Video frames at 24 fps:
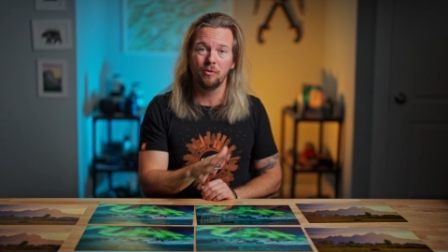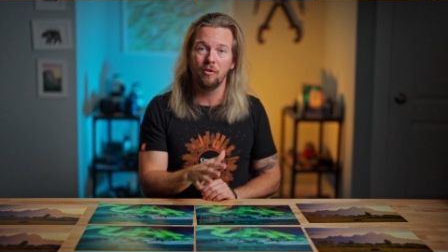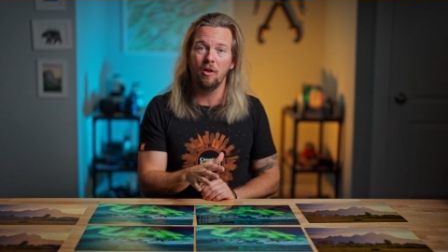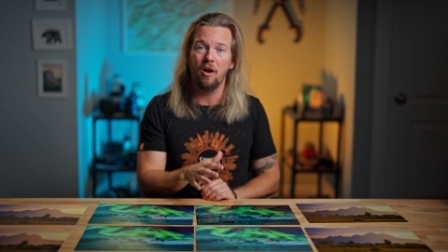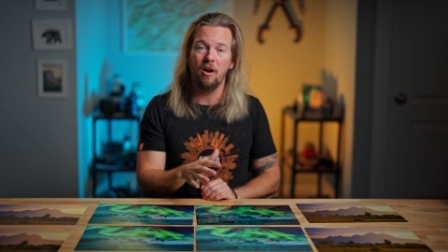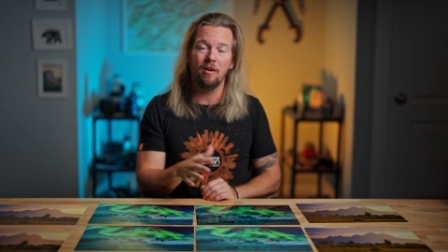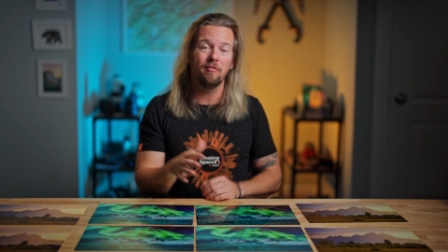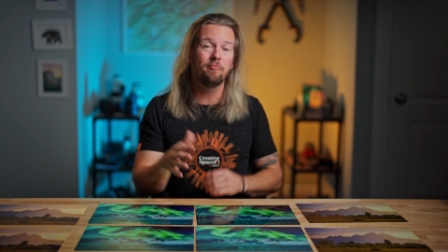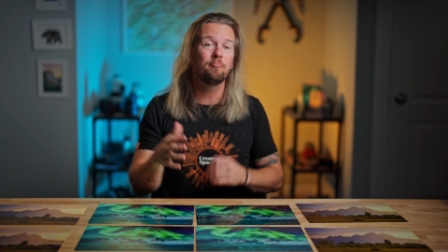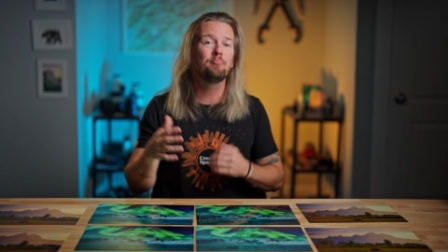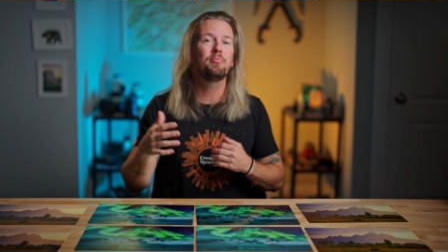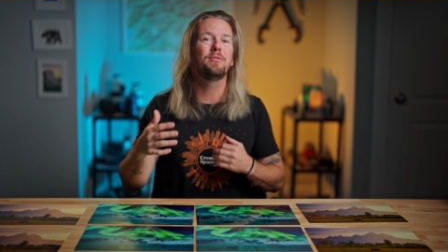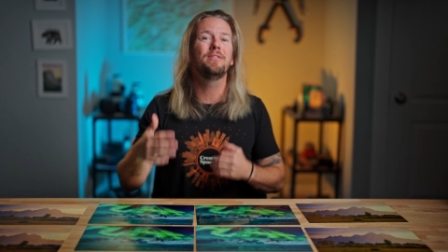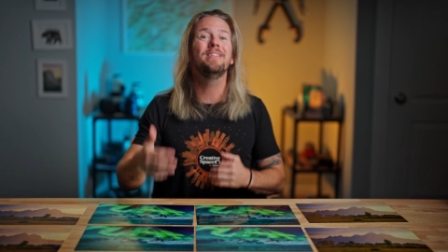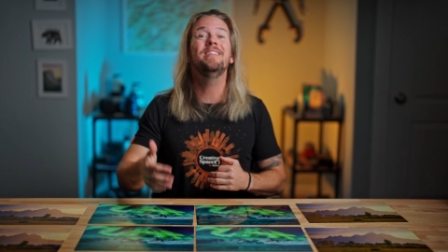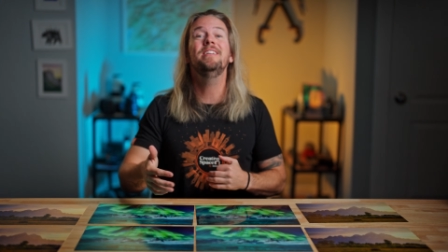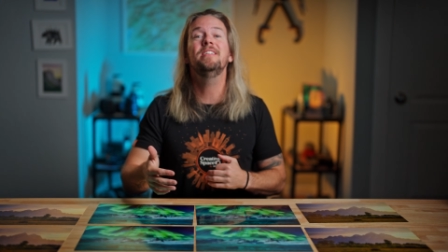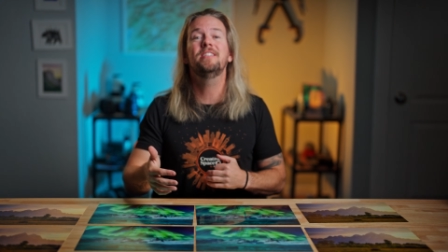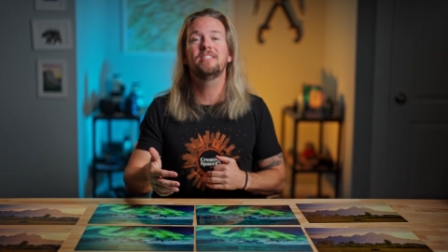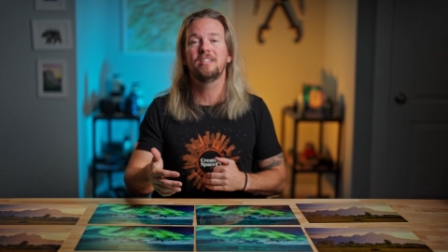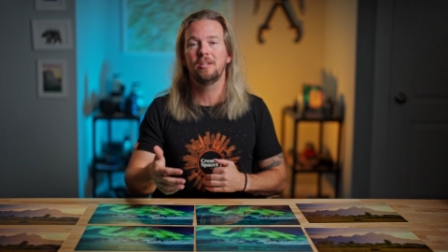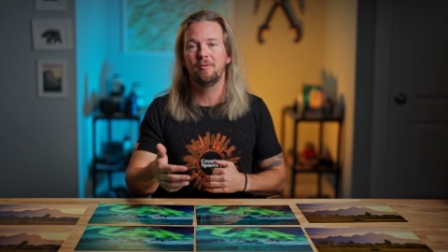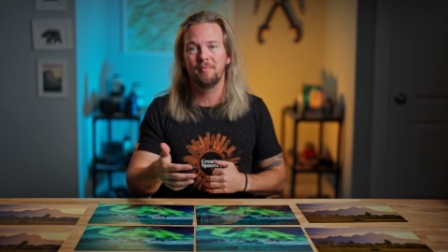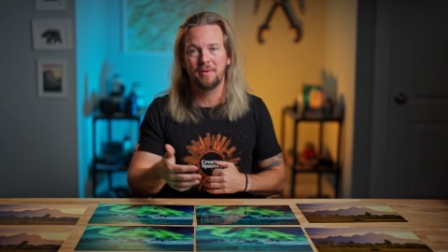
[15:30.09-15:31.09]
love,
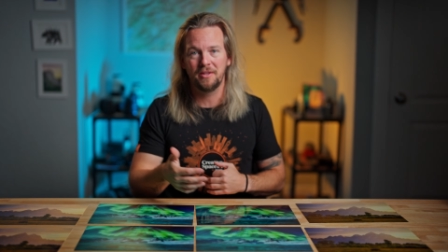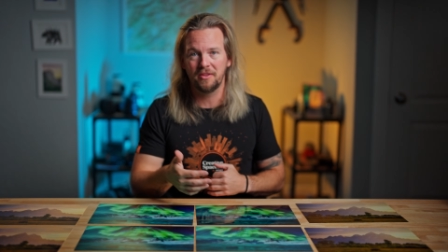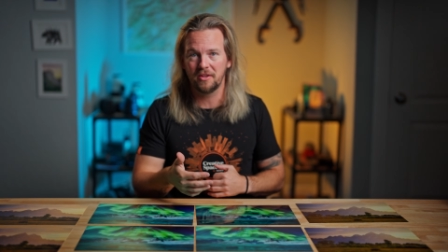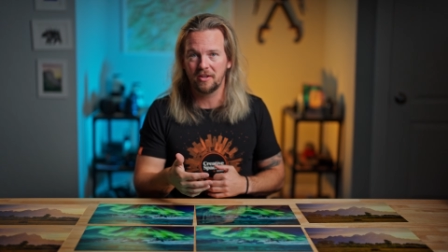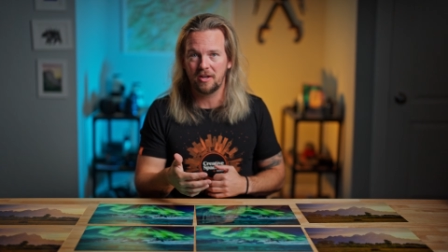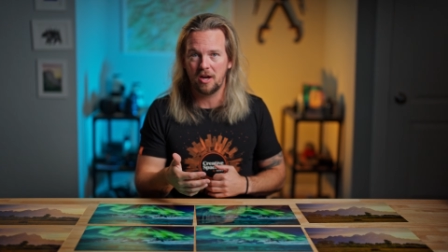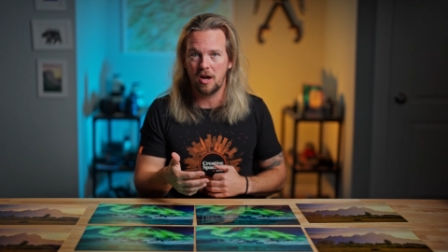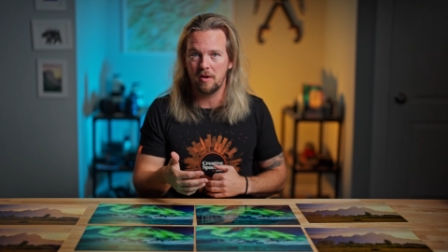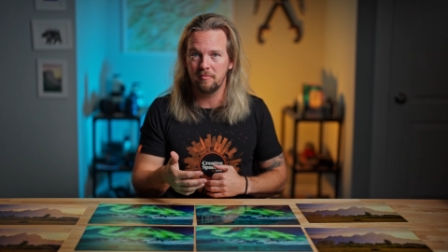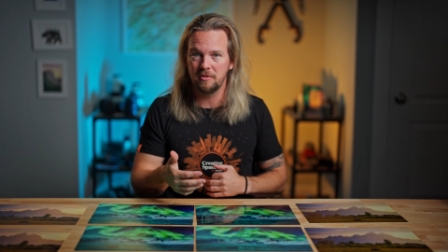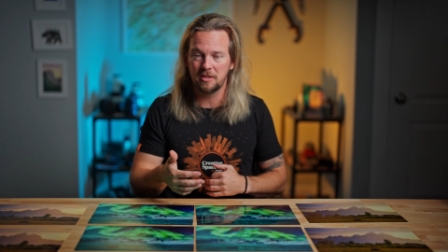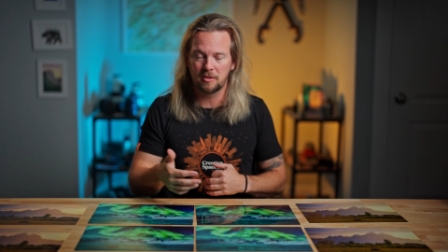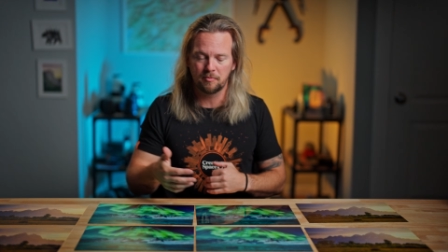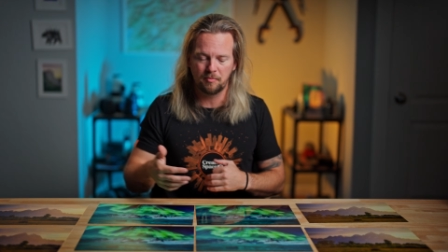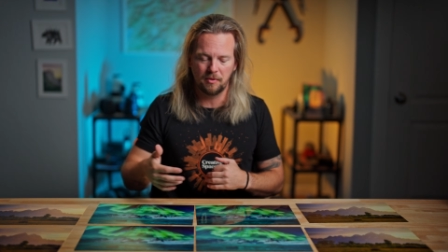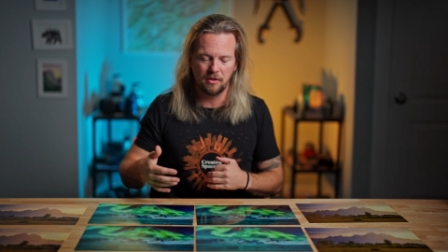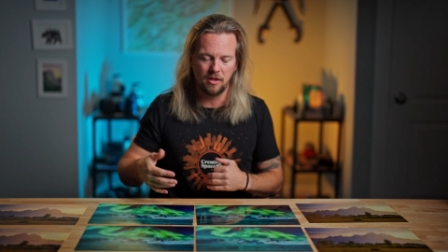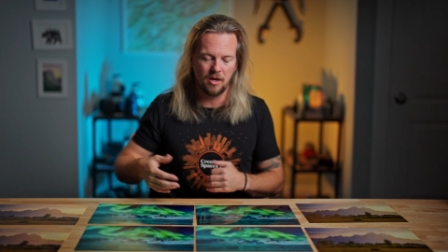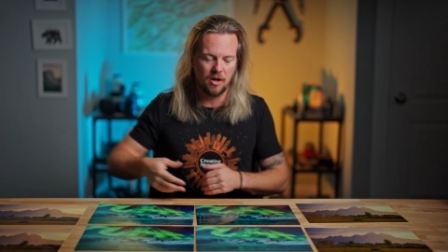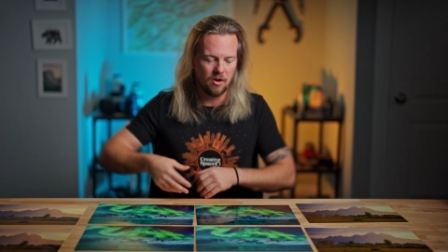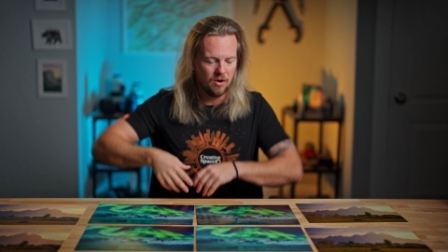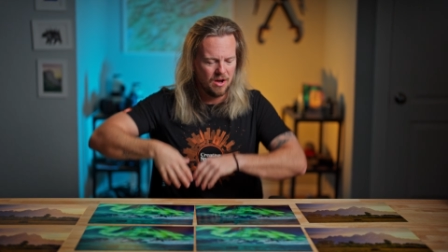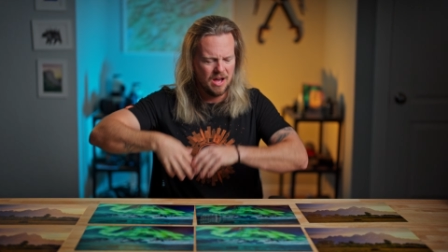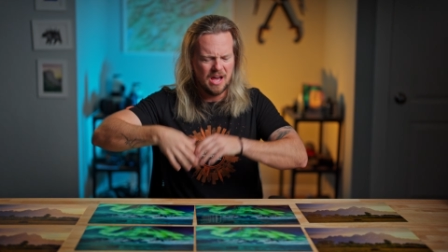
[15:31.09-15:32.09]
please tell me in the comments
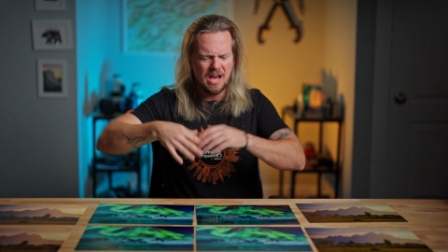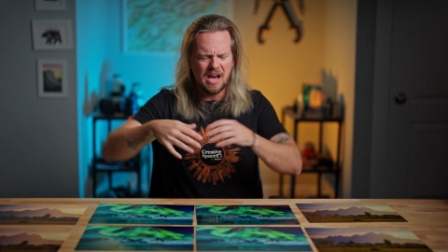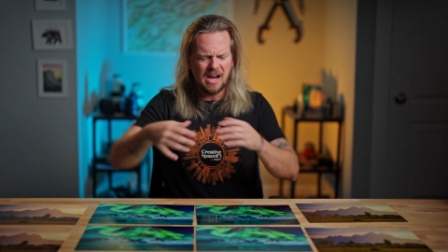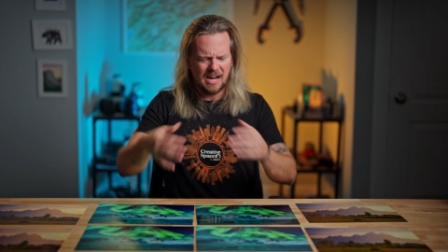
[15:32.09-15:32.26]
below.